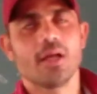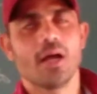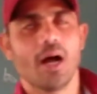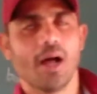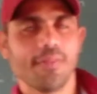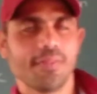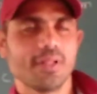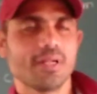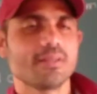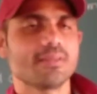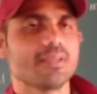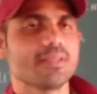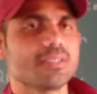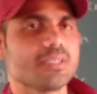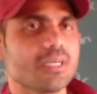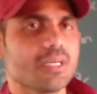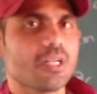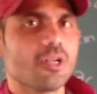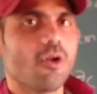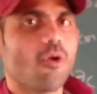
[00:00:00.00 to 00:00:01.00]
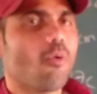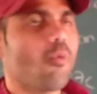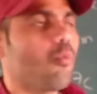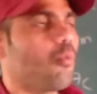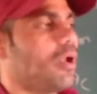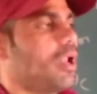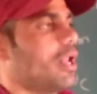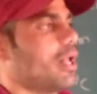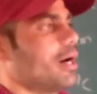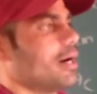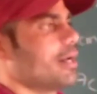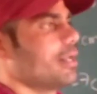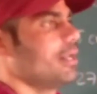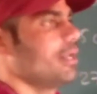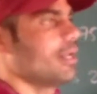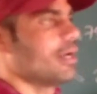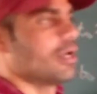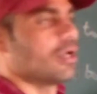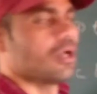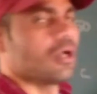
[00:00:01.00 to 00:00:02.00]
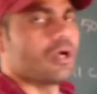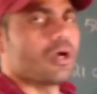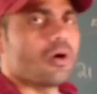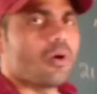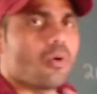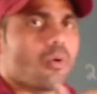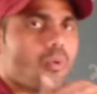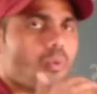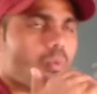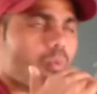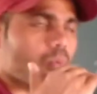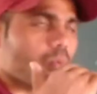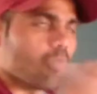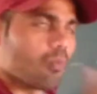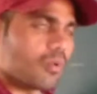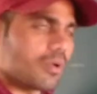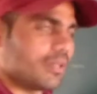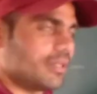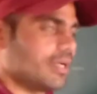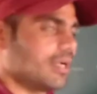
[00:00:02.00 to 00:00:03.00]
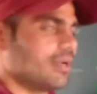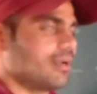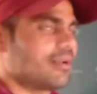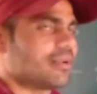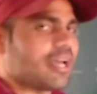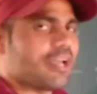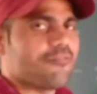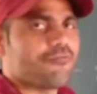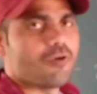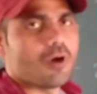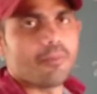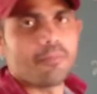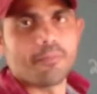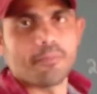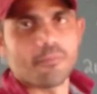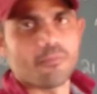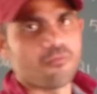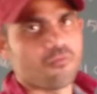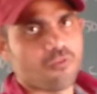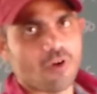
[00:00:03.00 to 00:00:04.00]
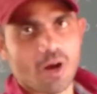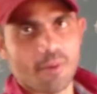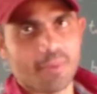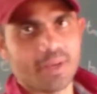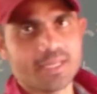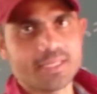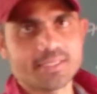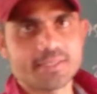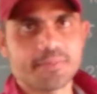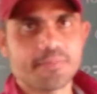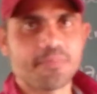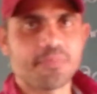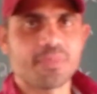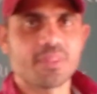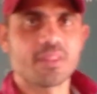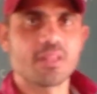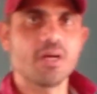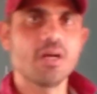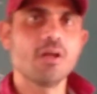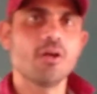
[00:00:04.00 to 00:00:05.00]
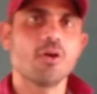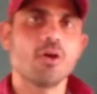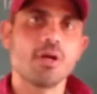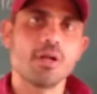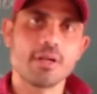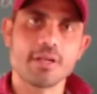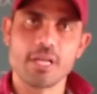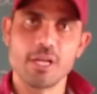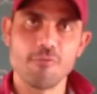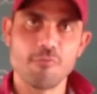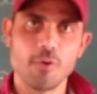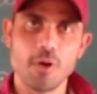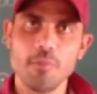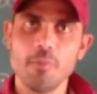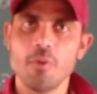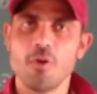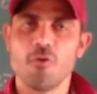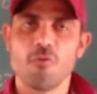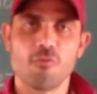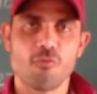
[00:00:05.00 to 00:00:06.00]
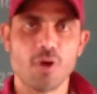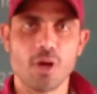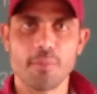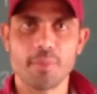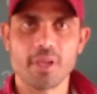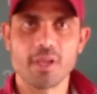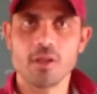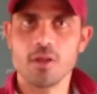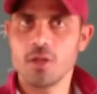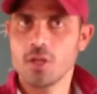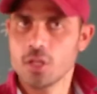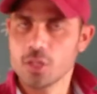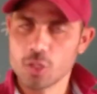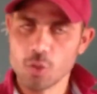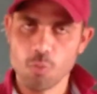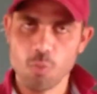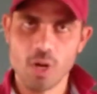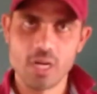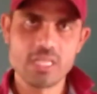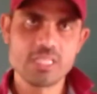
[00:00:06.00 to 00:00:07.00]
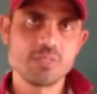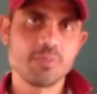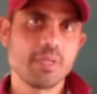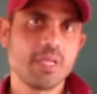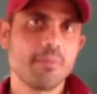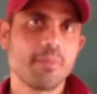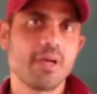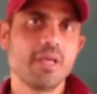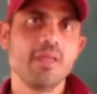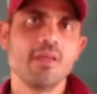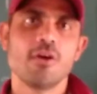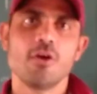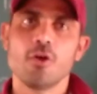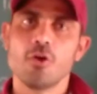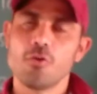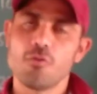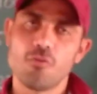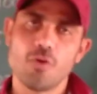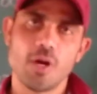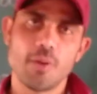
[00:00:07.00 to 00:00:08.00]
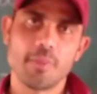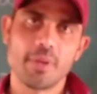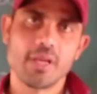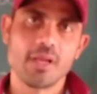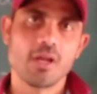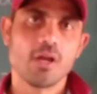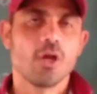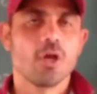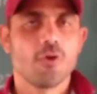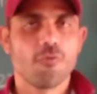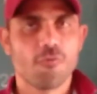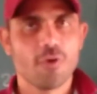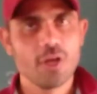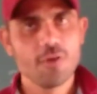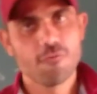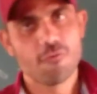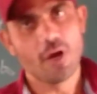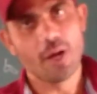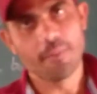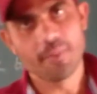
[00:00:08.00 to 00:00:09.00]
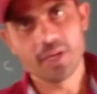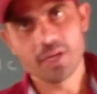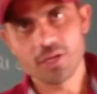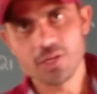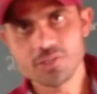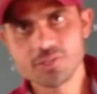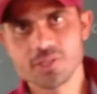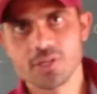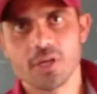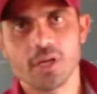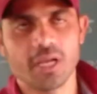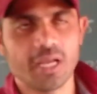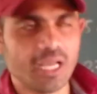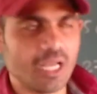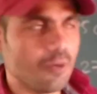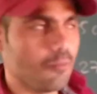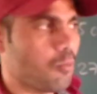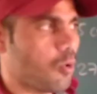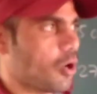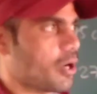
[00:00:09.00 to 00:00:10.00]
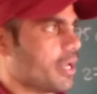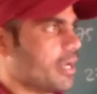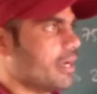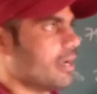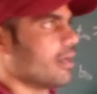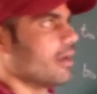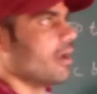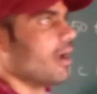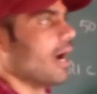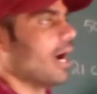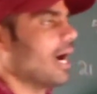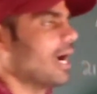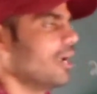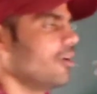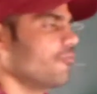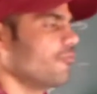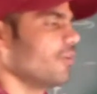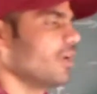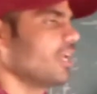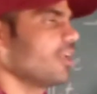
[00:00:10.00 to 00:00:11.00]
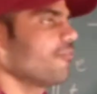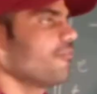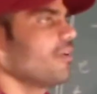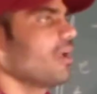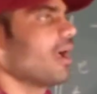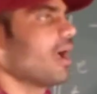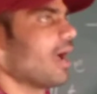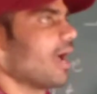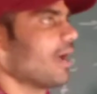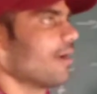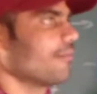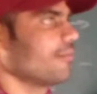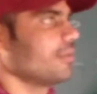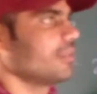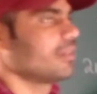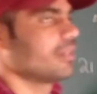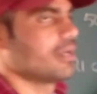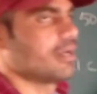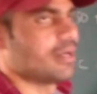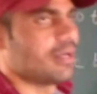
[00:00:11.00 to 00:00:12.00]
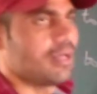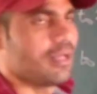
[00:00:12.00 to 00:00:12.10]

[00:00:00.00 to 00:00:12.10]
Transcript: On that session we learn the type of farming, the what is mean by farming, why farming is important, and where we have in the